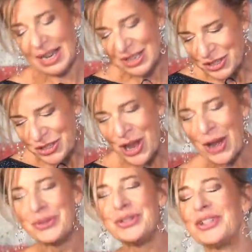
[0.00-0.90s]
Alex
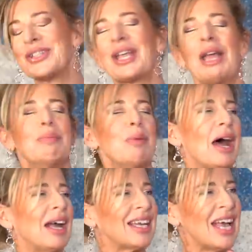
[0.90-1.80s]
Jones just came
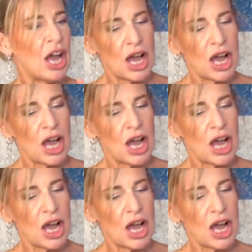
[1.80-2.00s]
back.